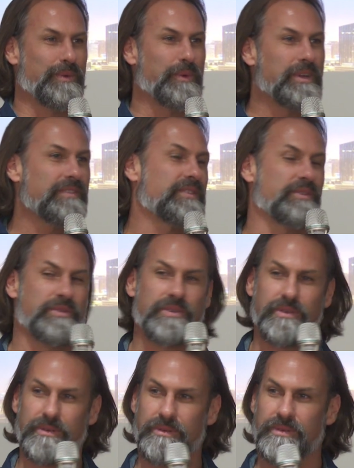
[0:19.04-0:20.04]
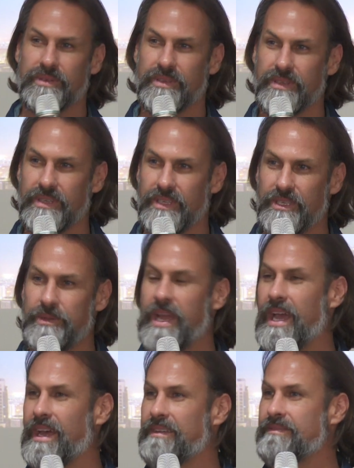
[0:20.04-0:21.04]
What if you knew you
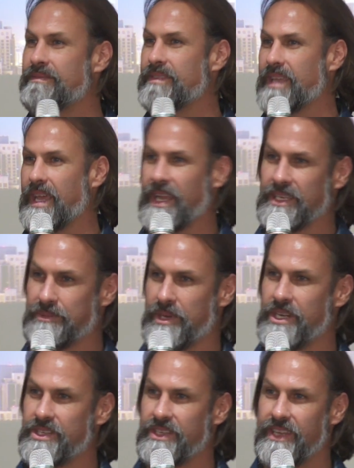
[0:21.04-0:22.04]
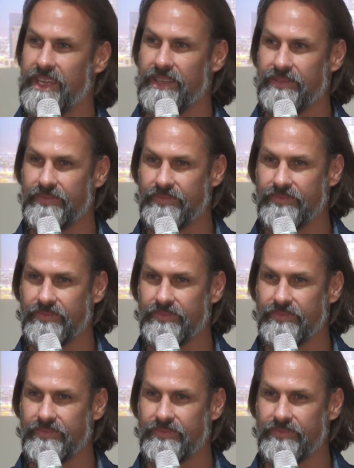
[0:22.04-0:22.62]
had an expiration date